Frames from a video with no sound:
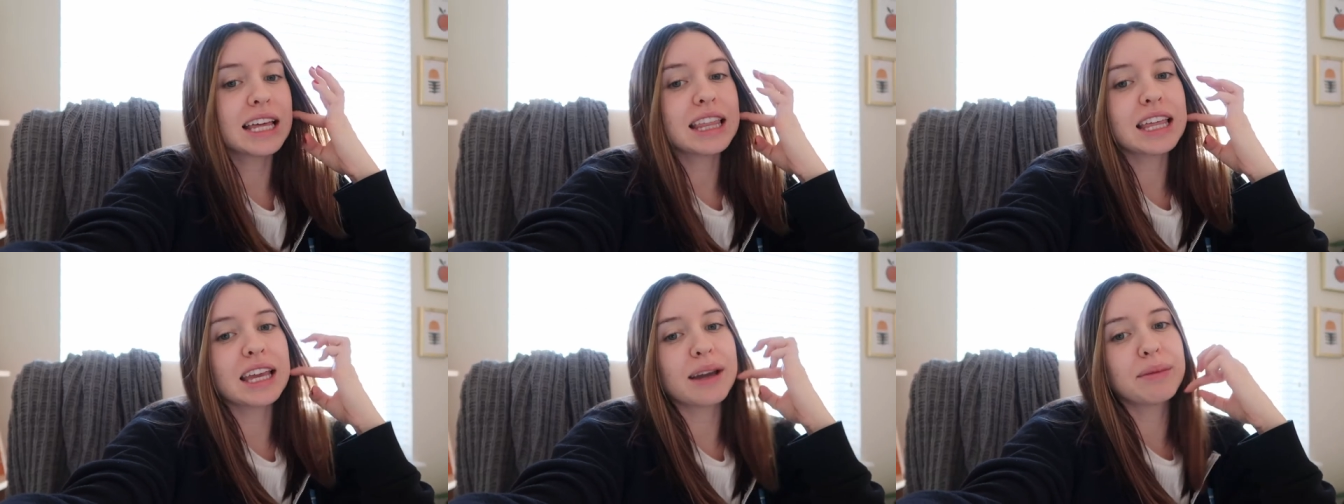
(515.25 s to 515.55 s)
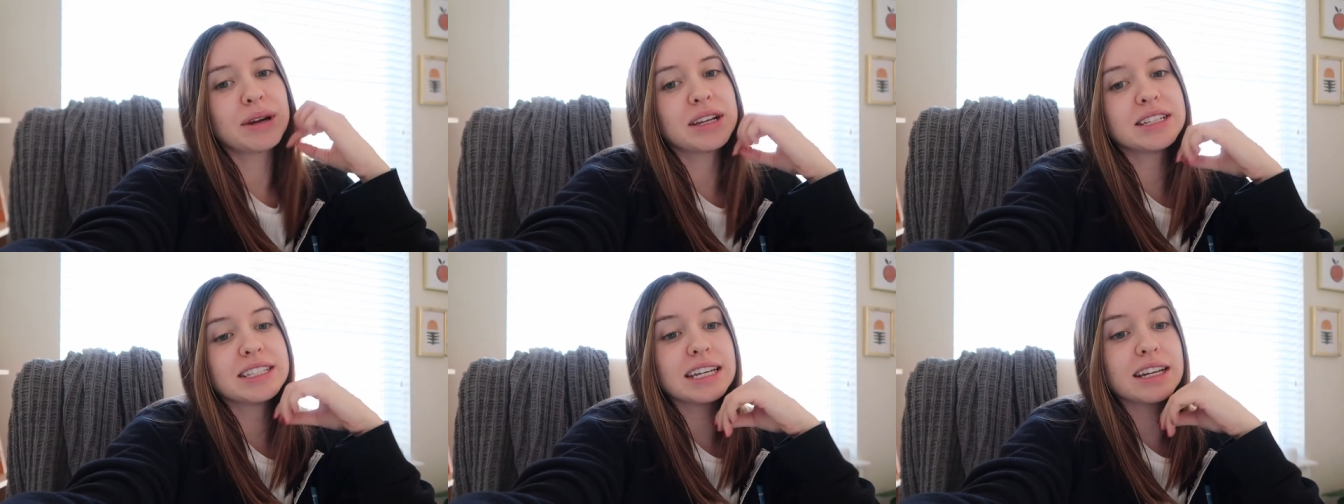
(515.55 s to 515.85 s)
I think
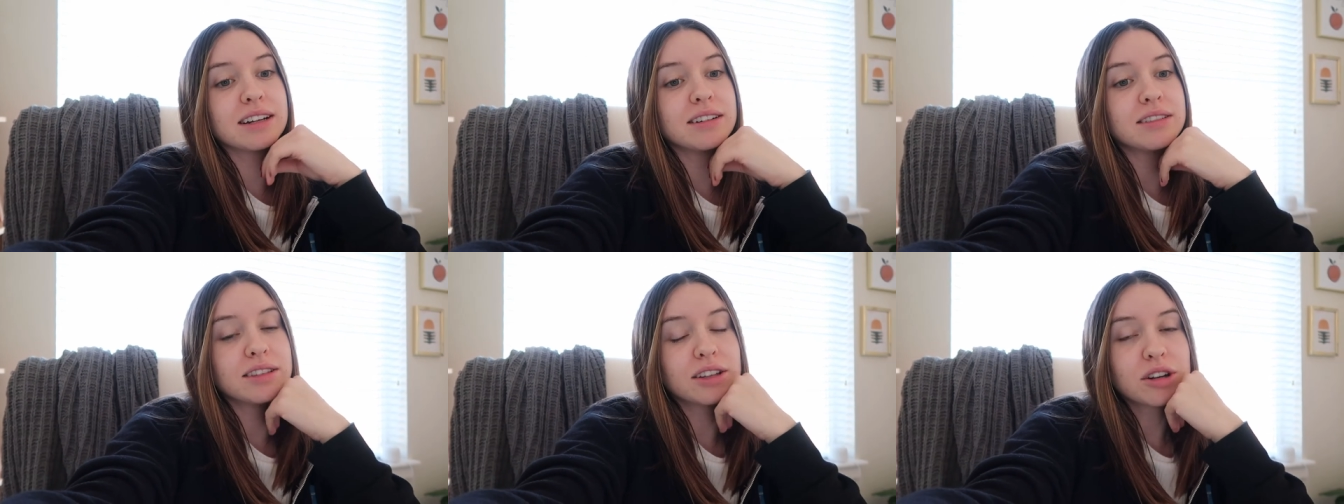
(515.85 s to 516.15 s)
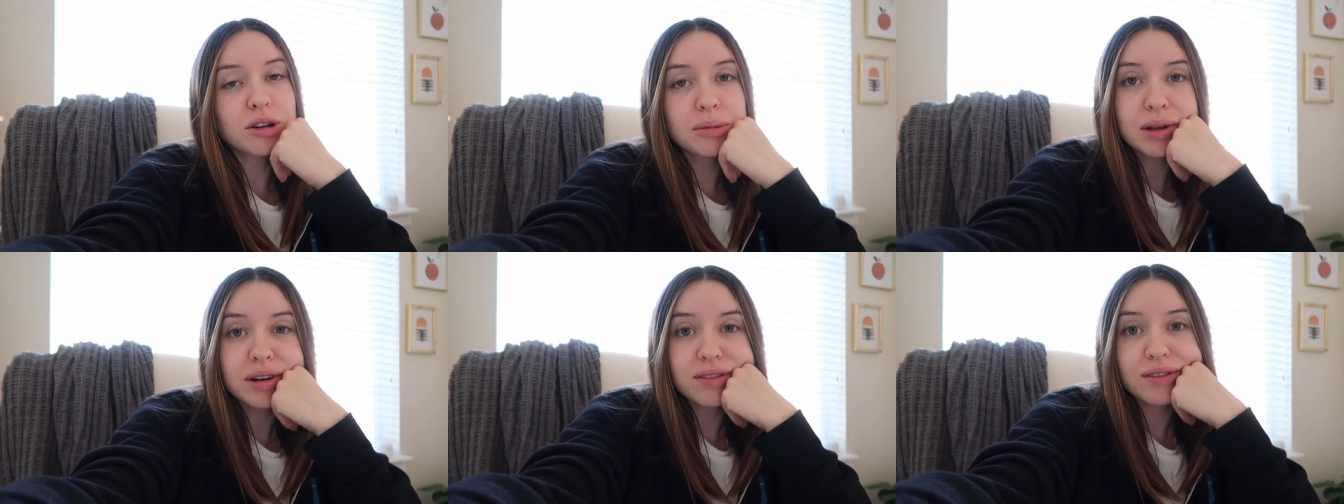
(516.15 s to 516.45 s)
I'm gonna take a
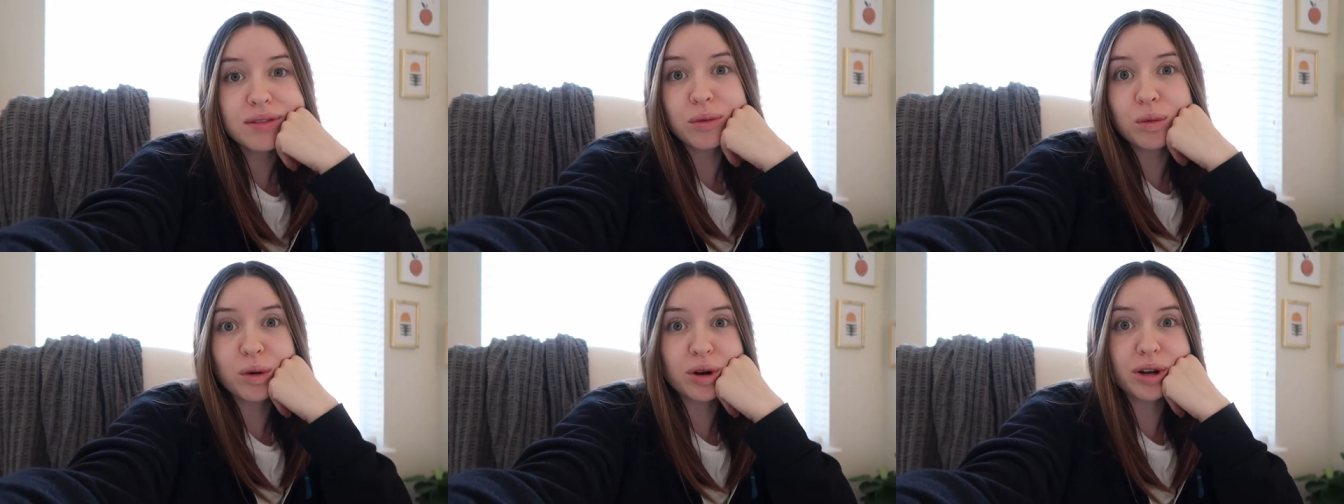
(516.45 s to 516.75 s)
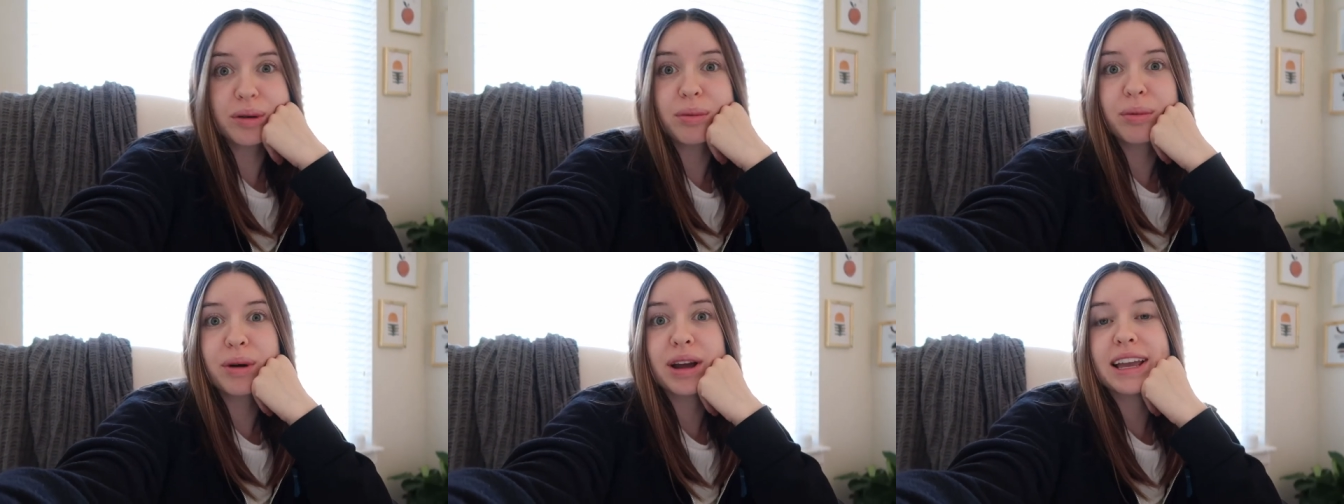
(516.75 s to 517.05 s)
little bit of a
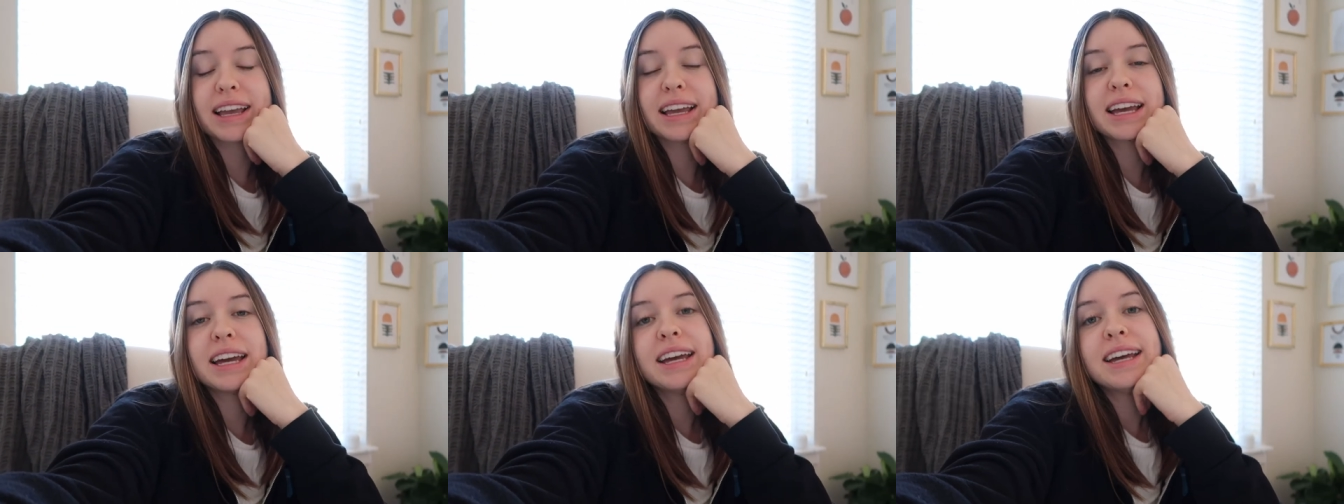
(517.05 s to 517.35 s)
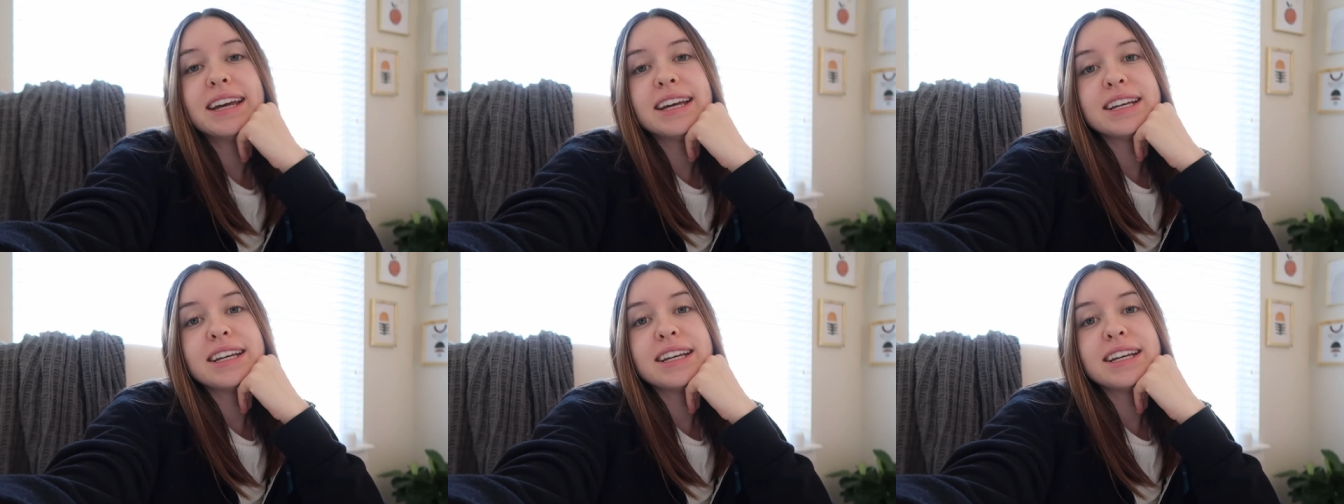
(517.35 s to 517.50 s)
work break